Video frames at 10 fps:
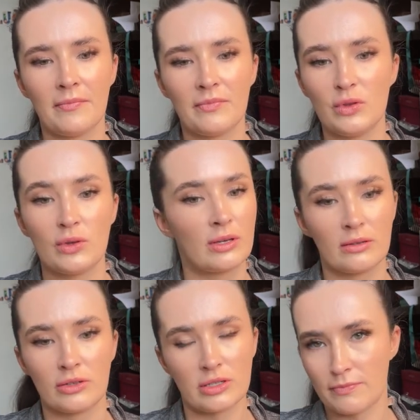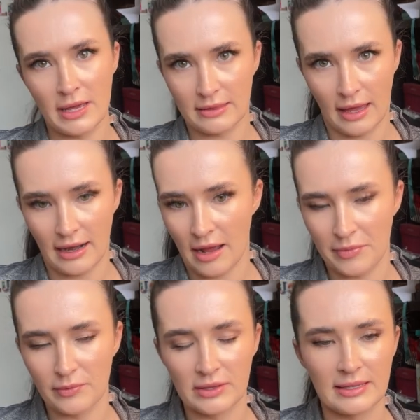you can just make that
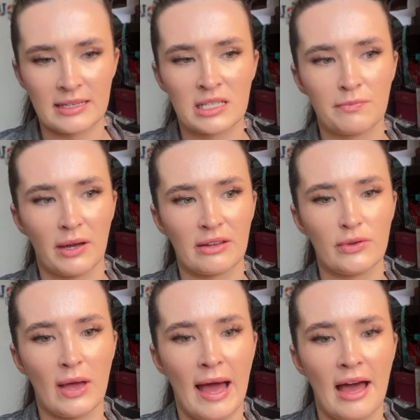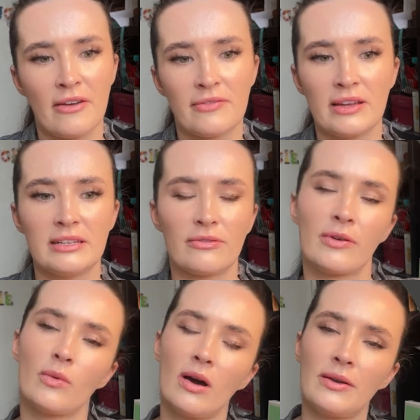happen with this. But if you have a
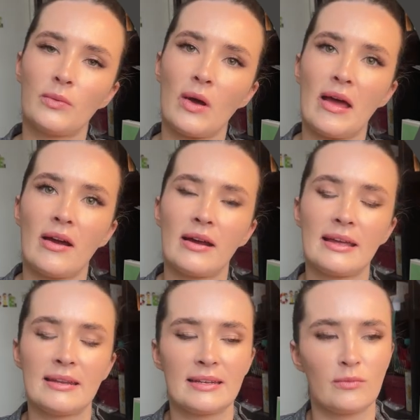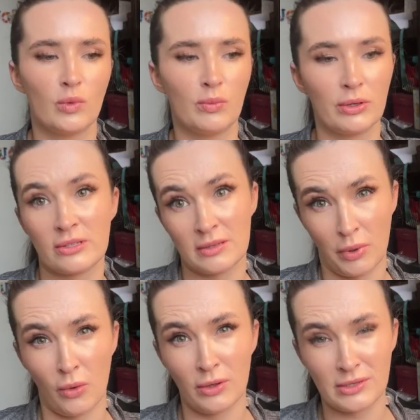different one where it will put
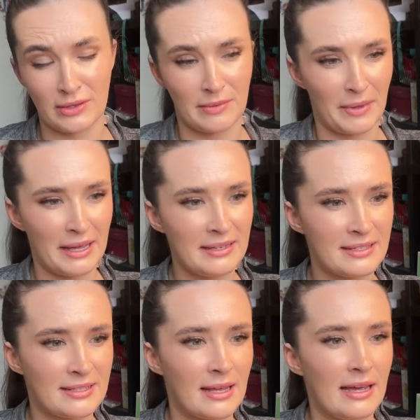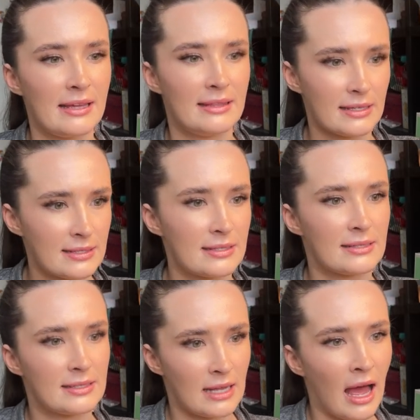supports on the base, this is the
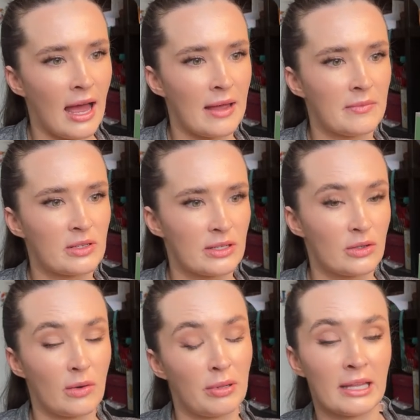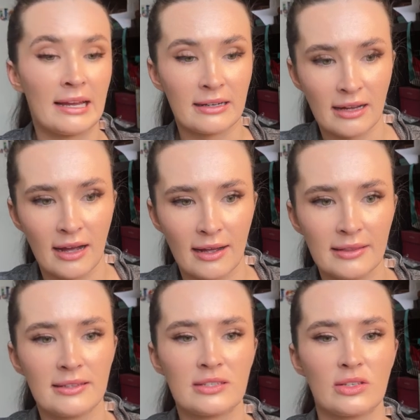time to do a plain cut
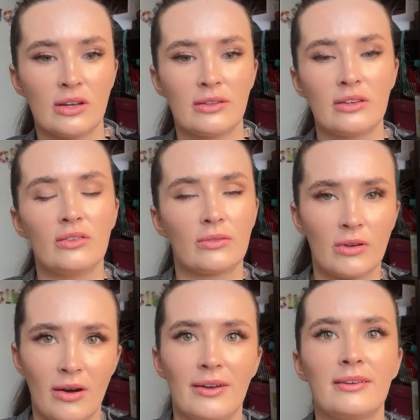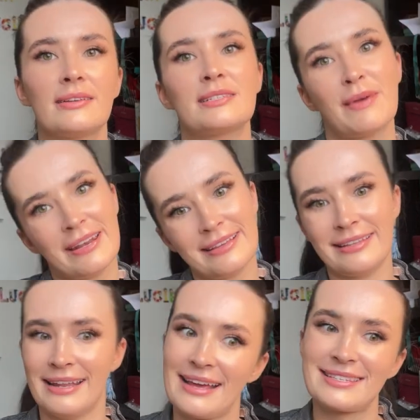so that you're not spending the
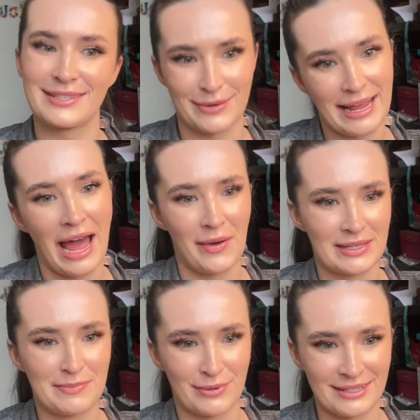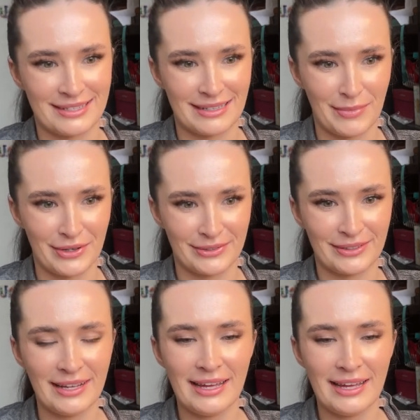next 3 hours printing a model.